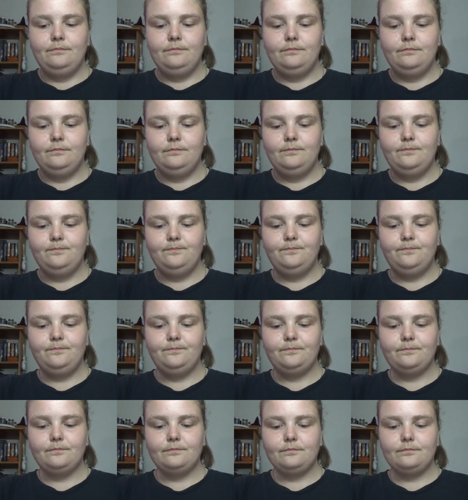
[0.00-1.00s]

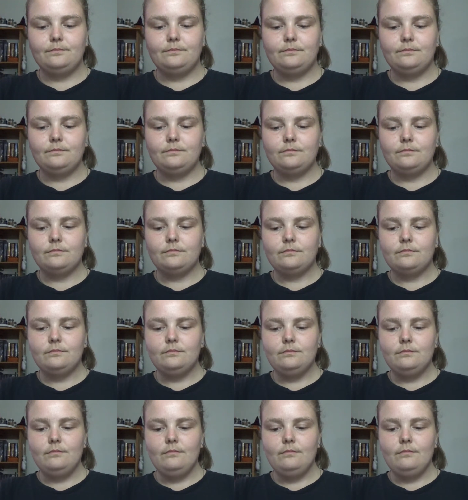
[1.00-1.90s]
No one is speaking in this clip.